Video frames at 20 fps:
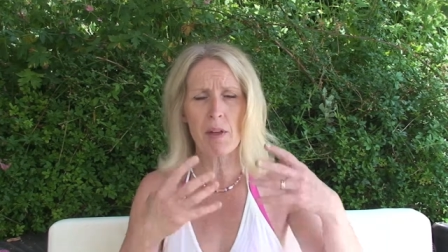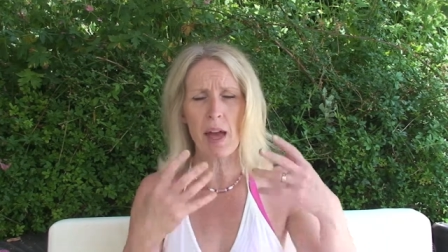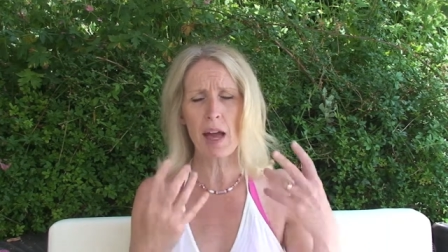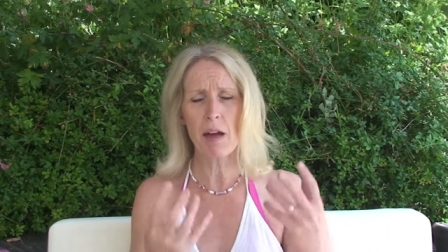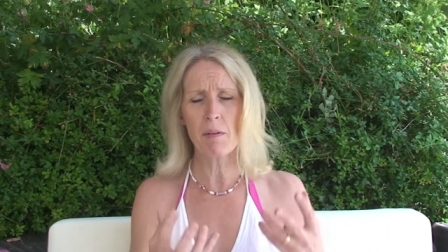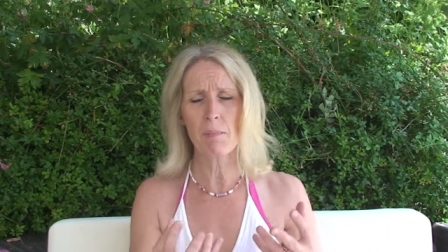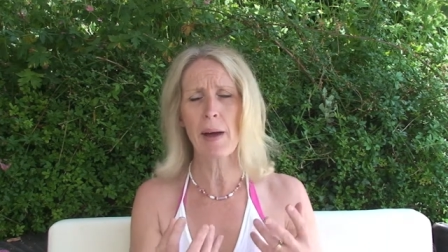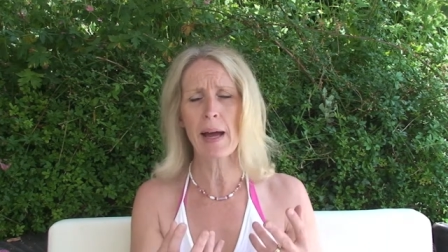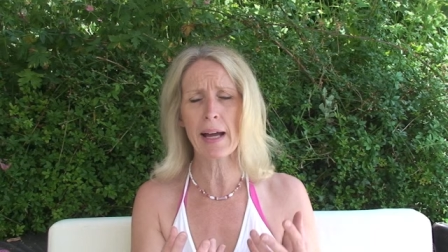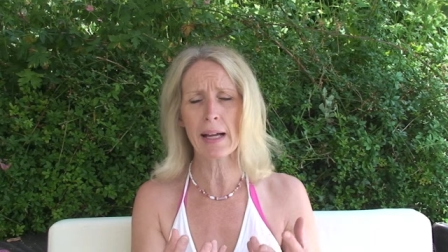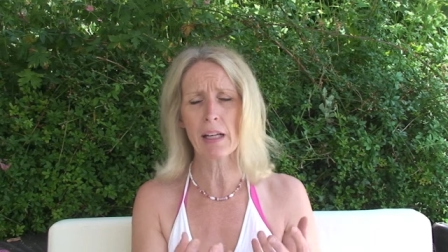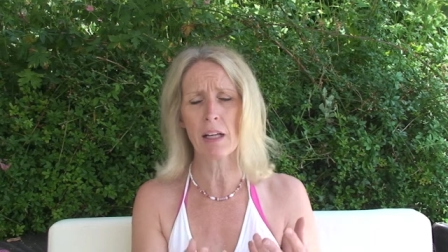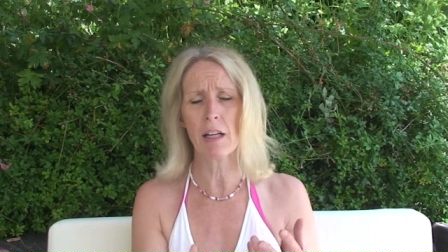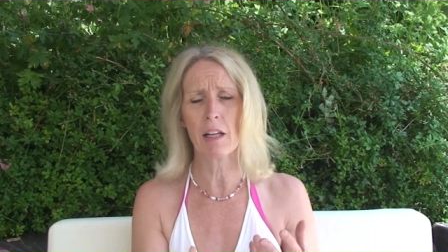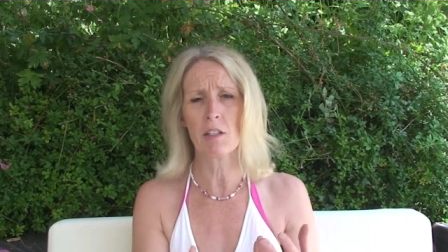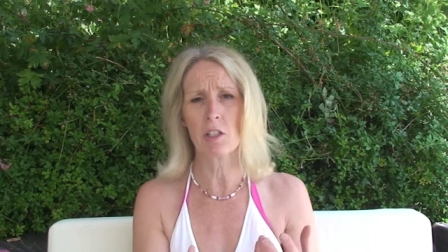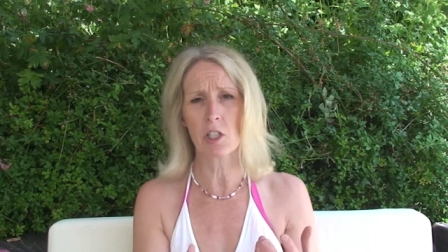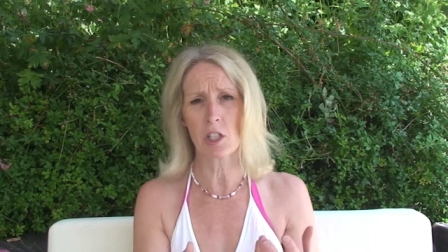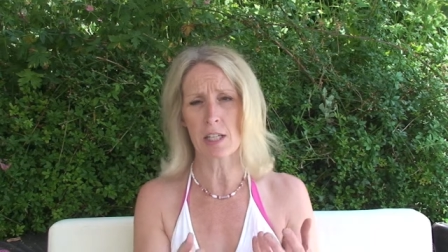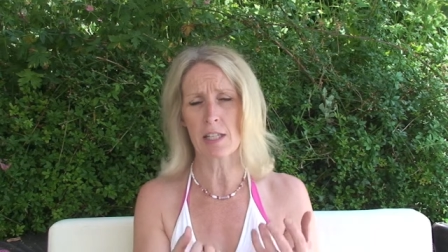Packed
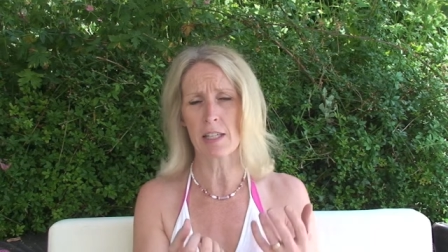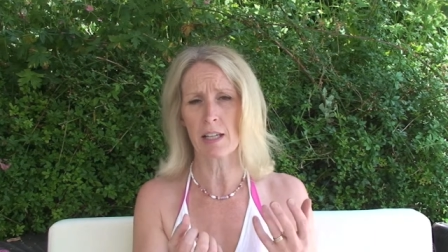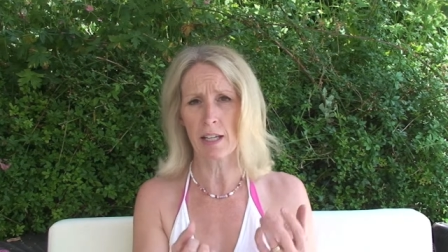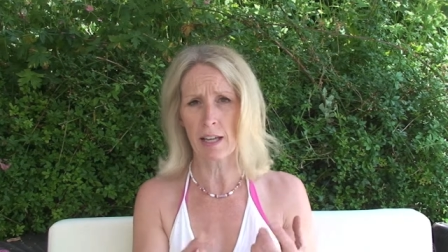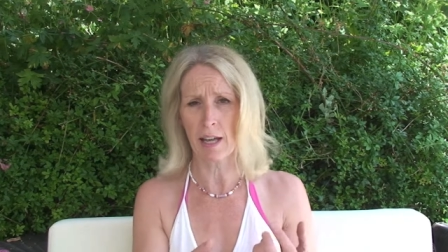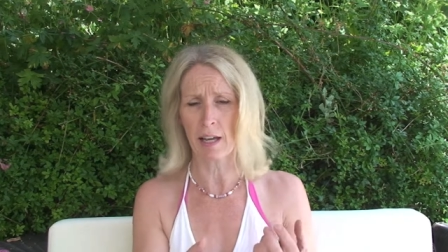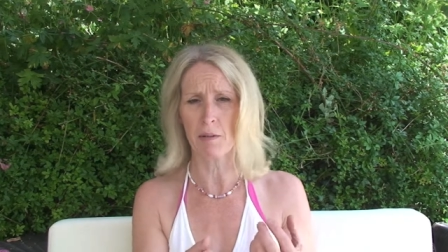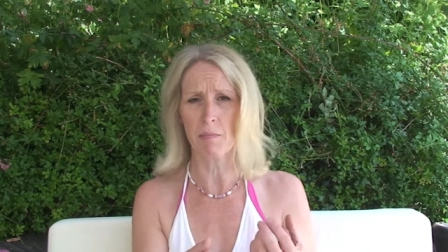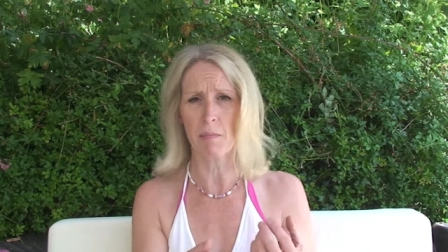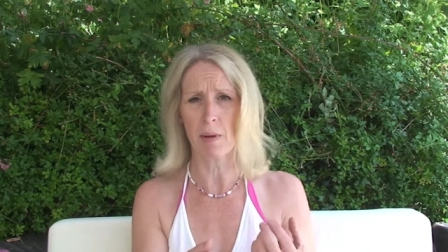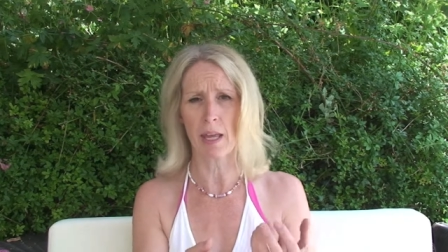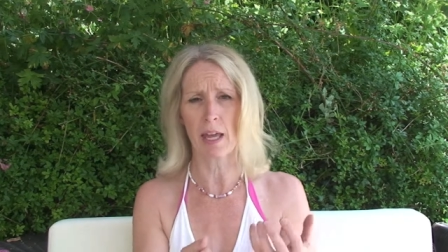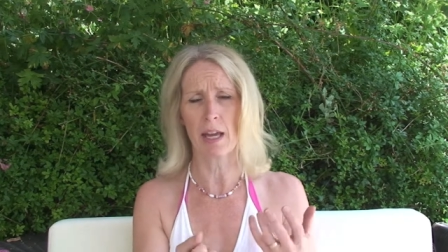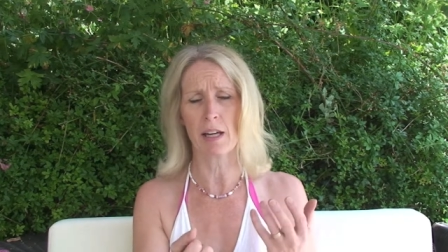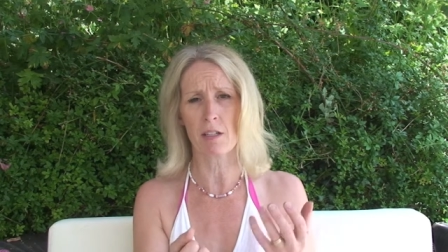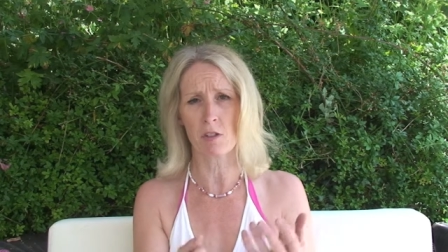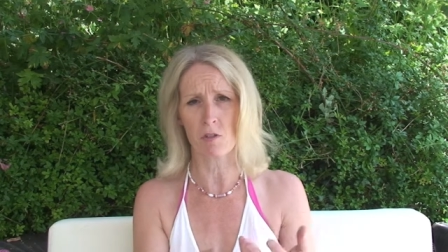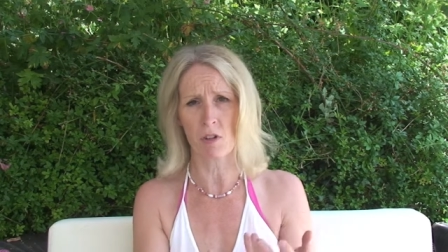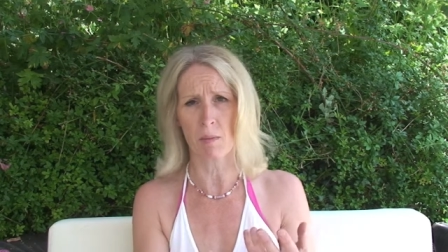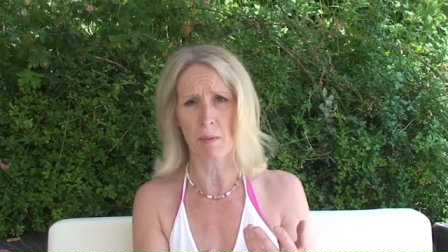lunches can be
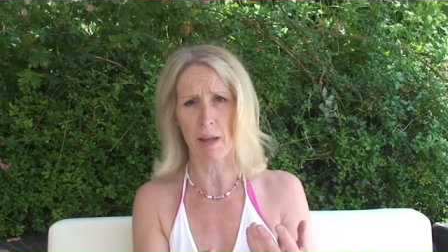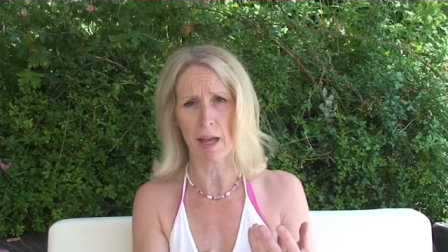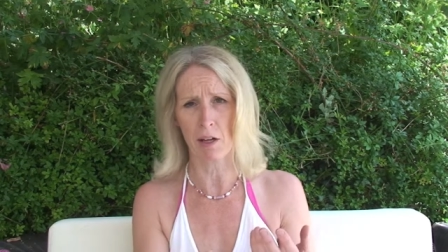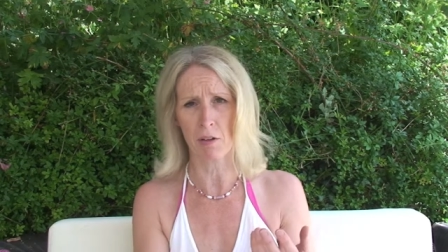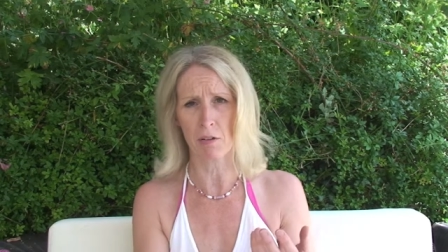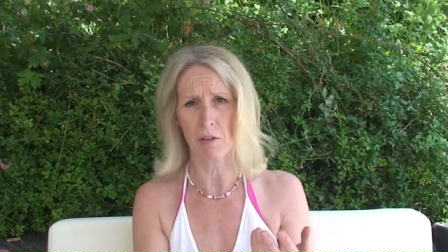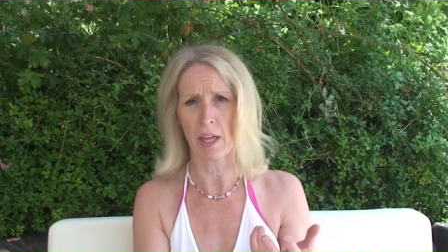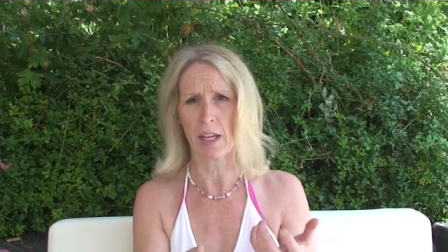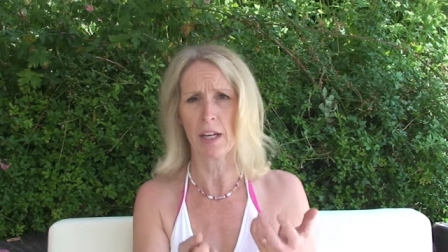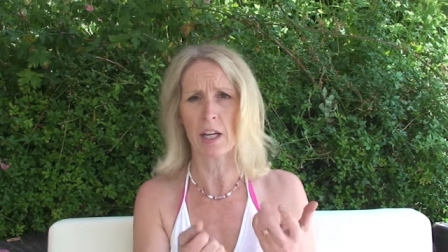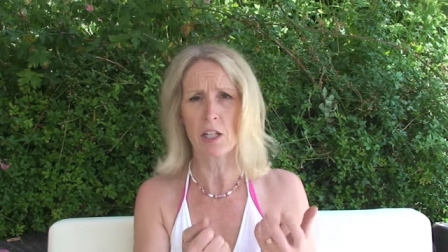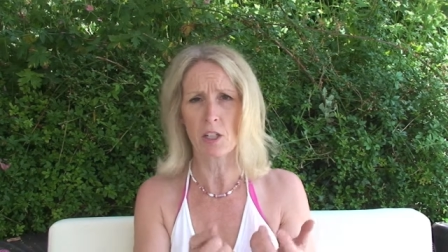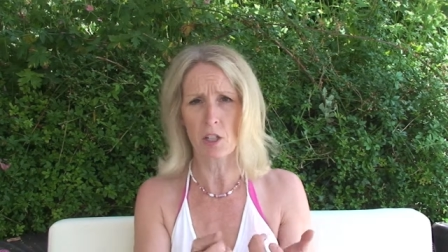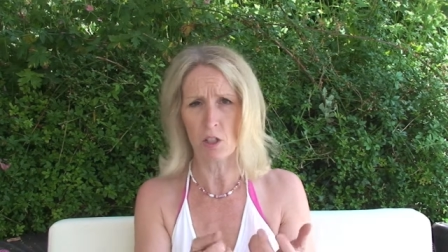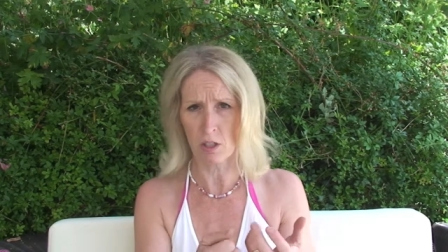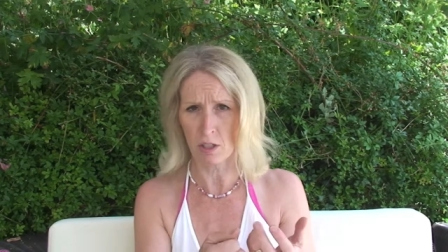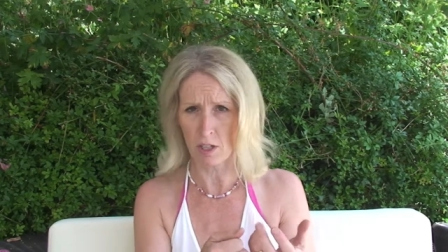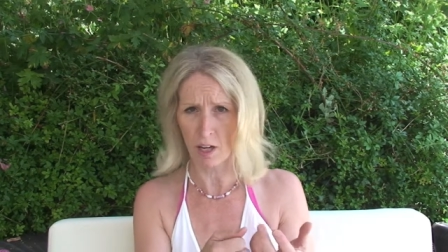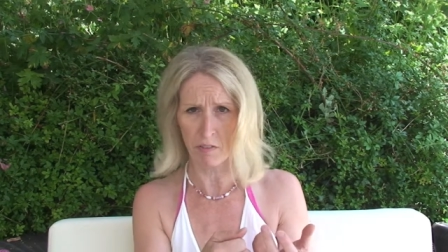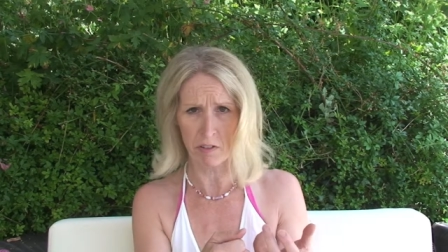extremely healthy and it
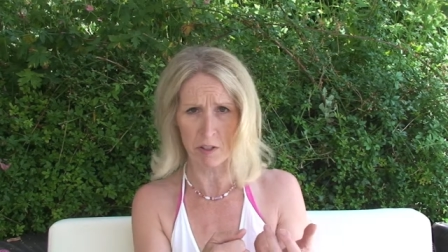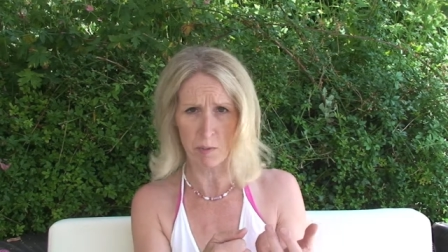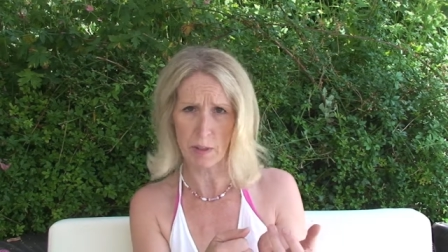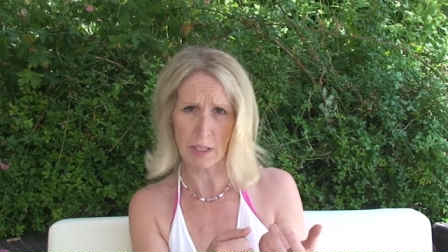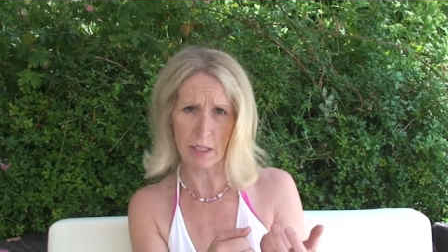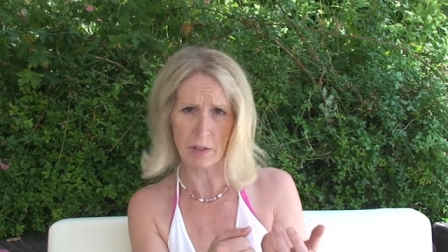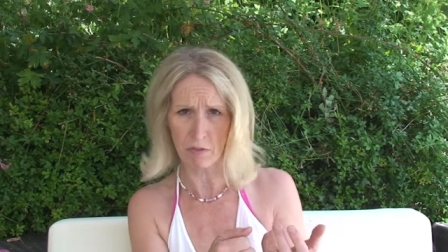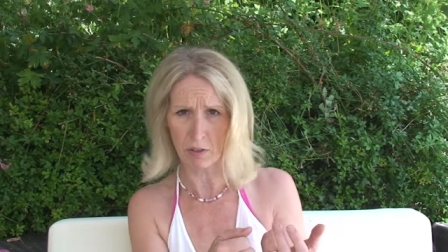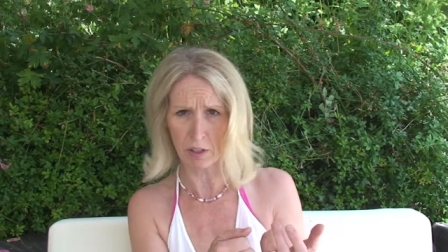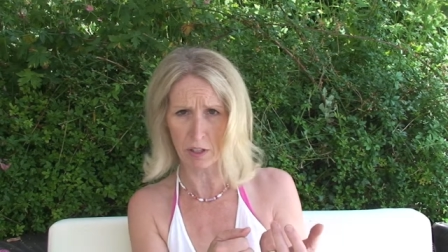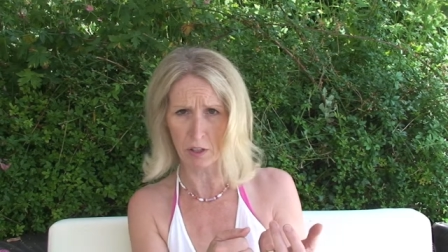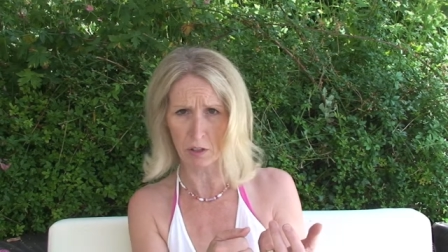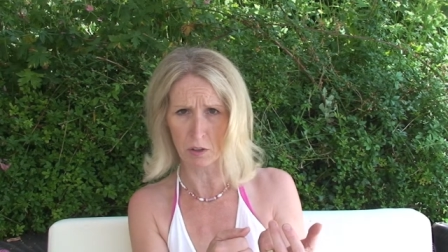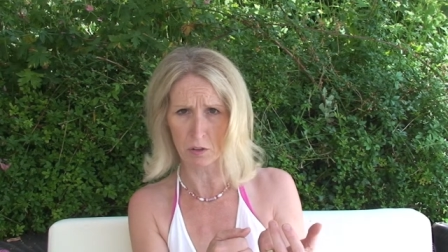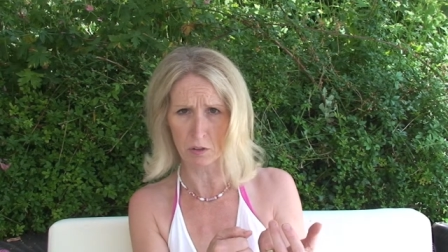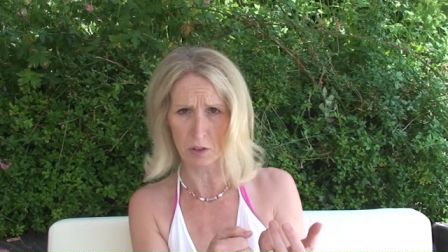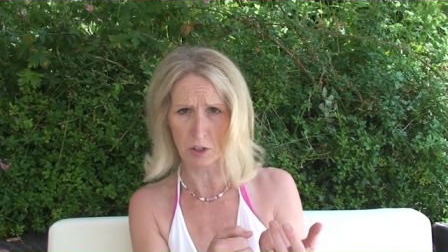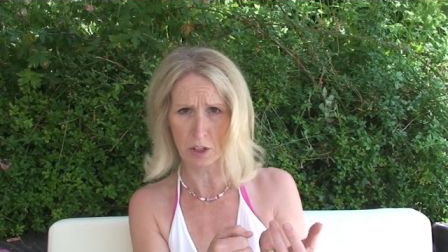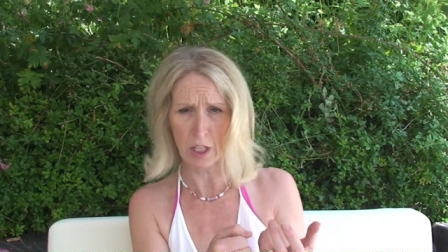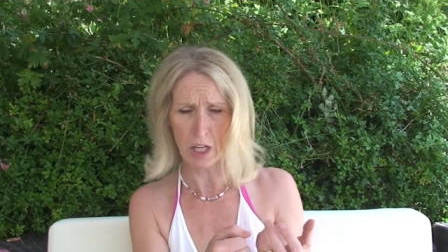doesn't have to be
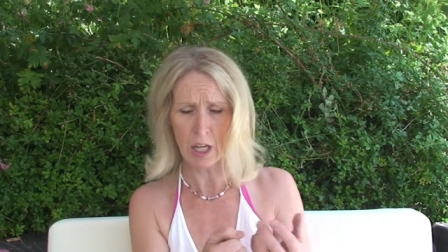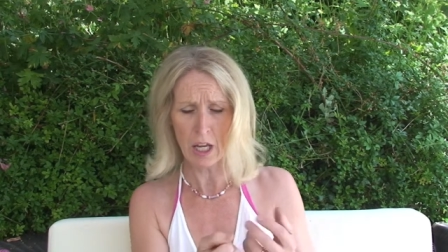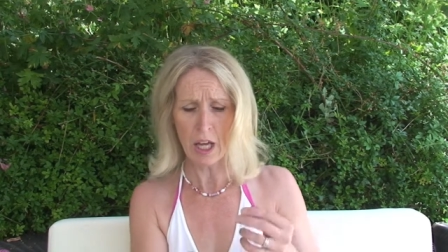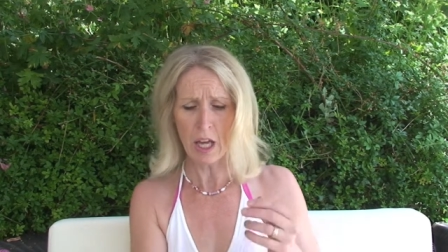difficult.